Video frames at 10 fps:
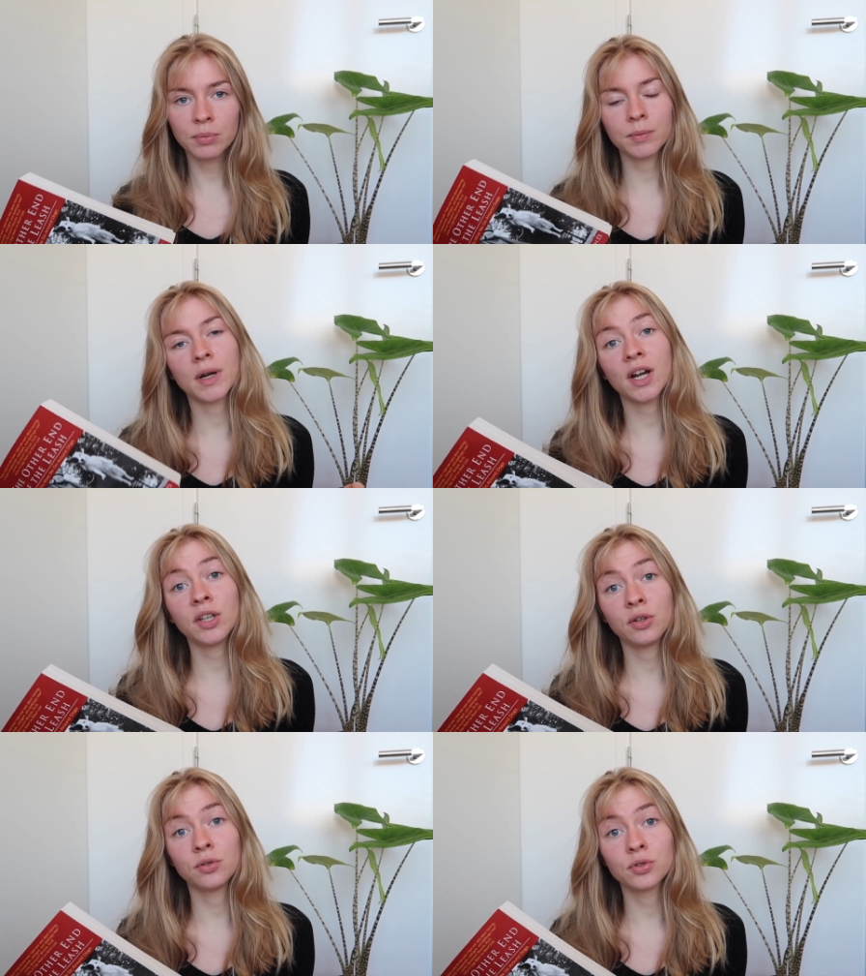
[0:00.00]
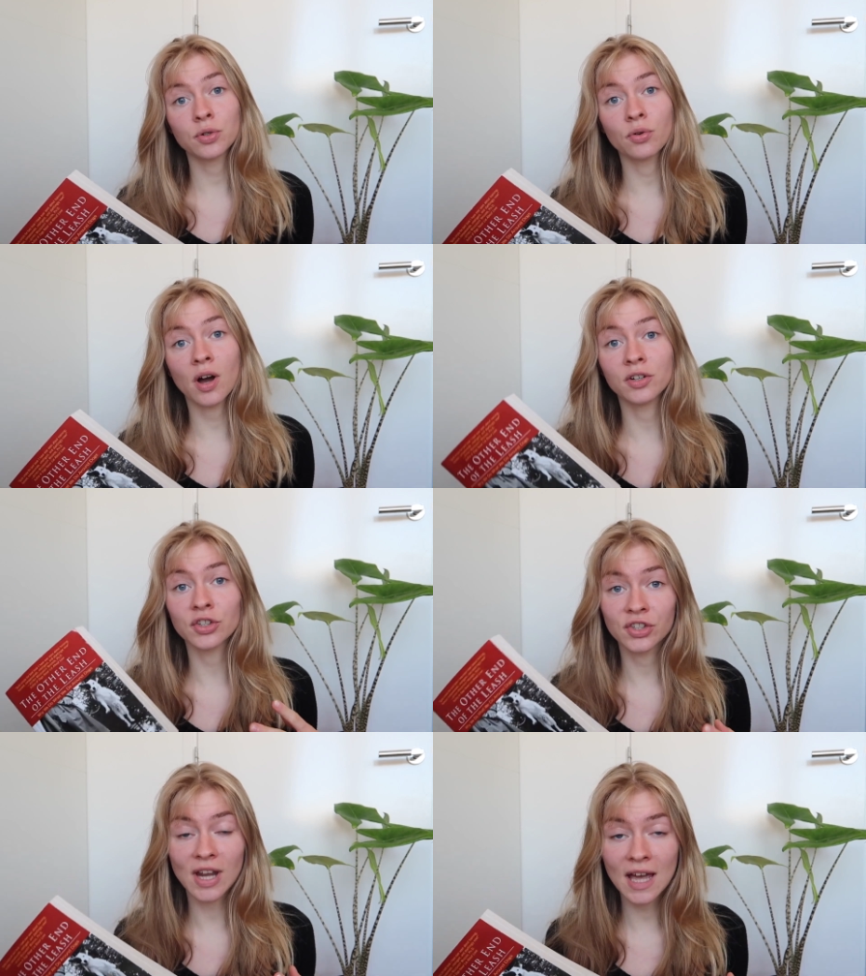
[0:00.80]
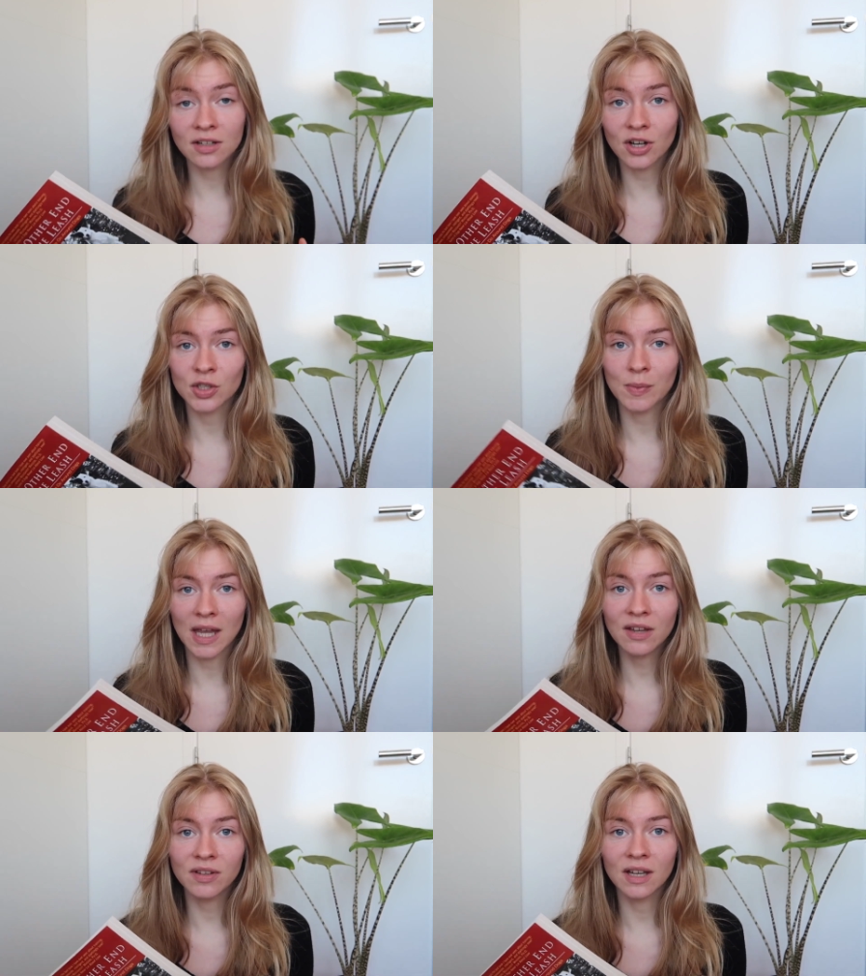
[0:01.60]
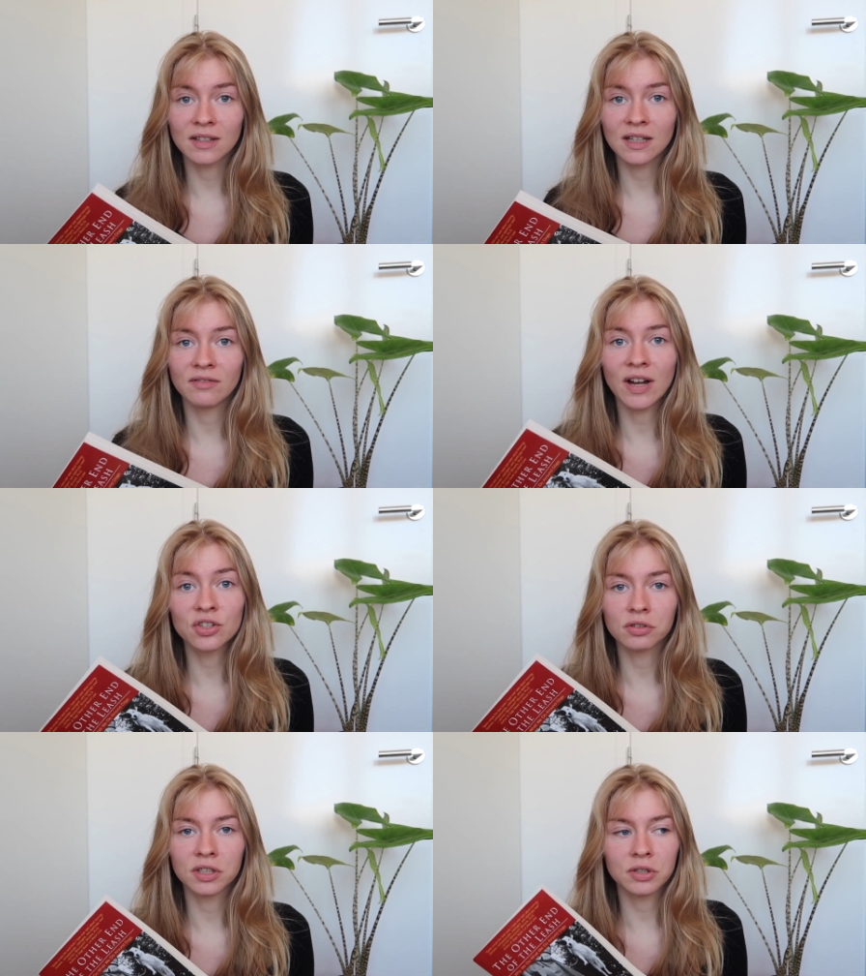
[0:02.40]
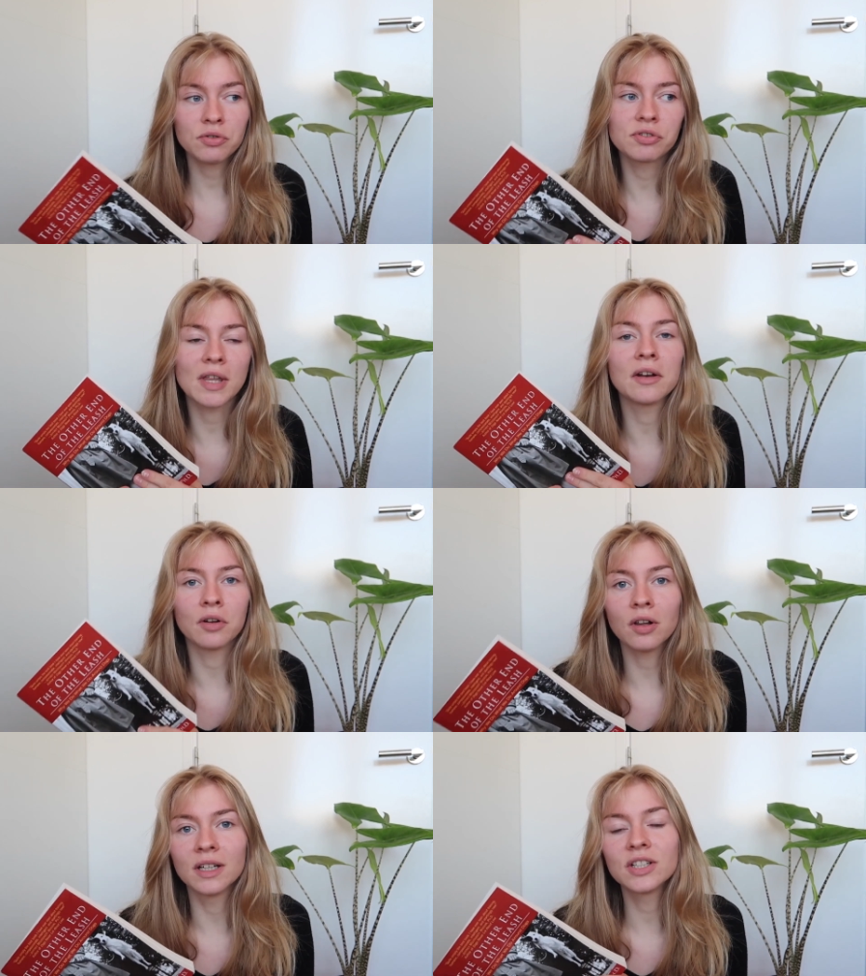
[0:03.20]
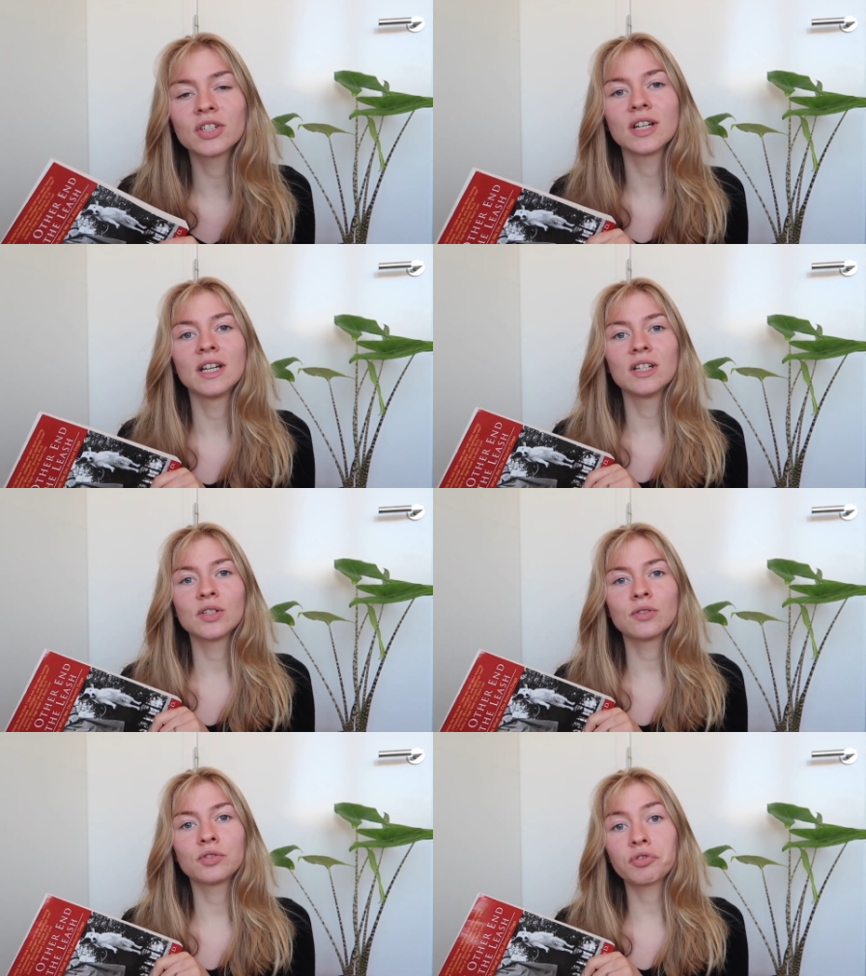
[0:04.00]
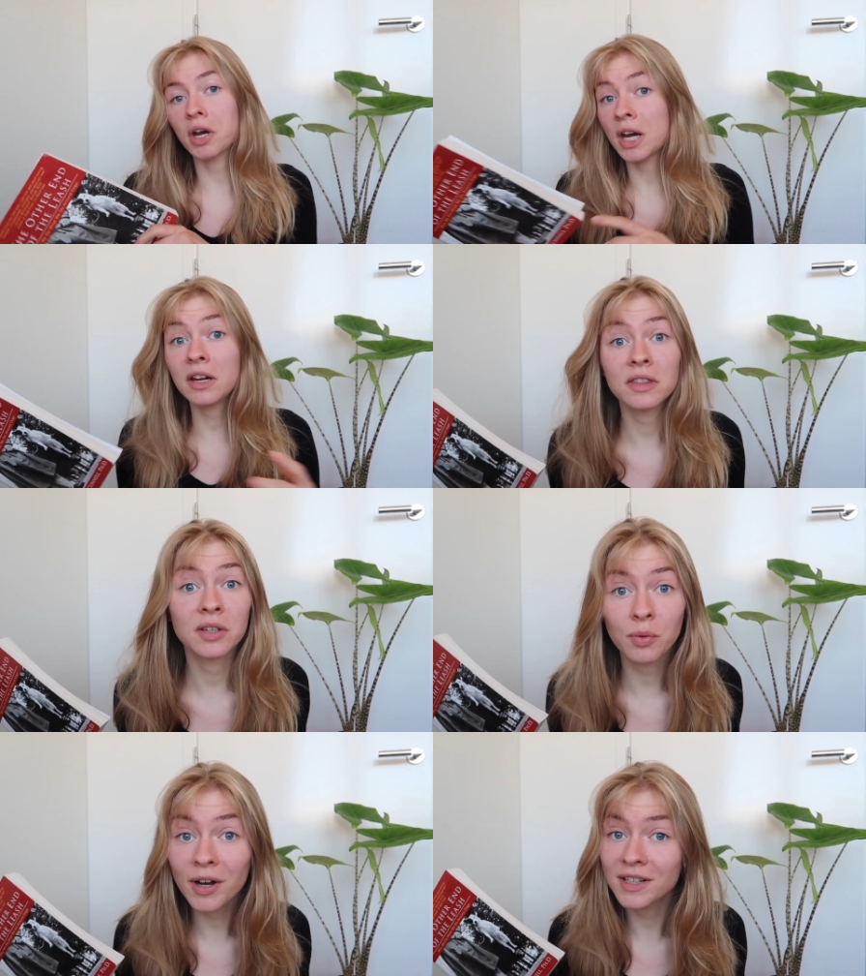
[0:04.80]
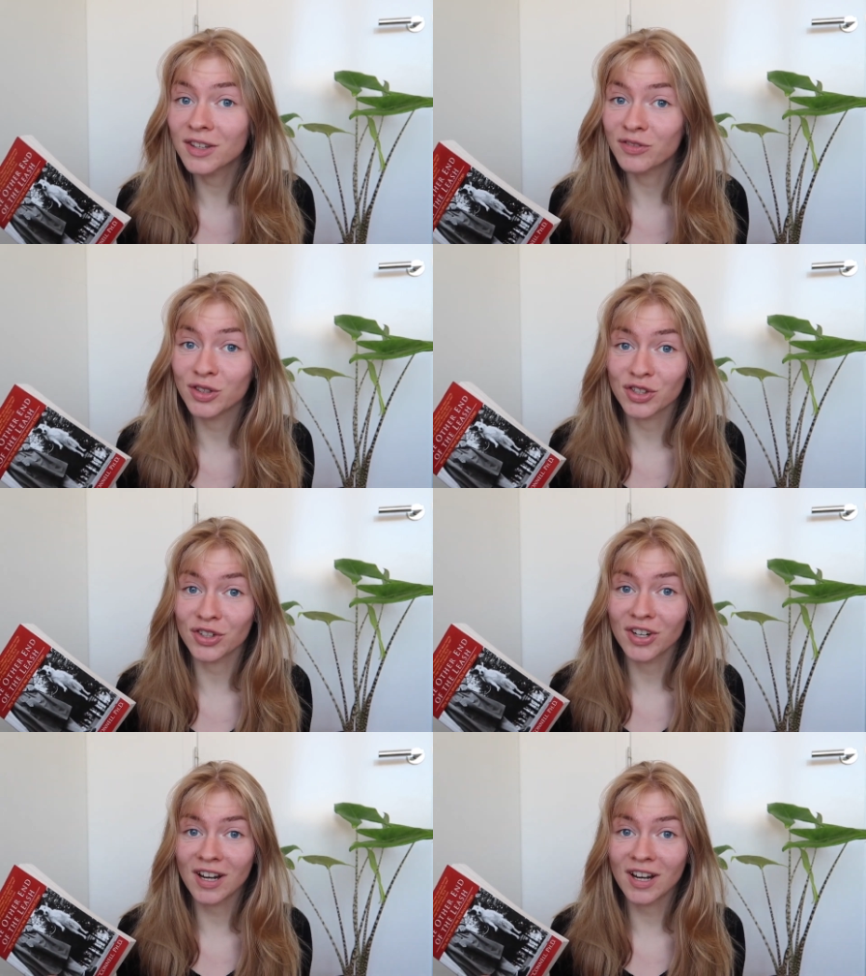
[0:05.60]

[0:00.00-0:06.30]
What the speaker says: preparing you to understand a dog's behavior and then eventually use that knowledge to train anything you want in the future.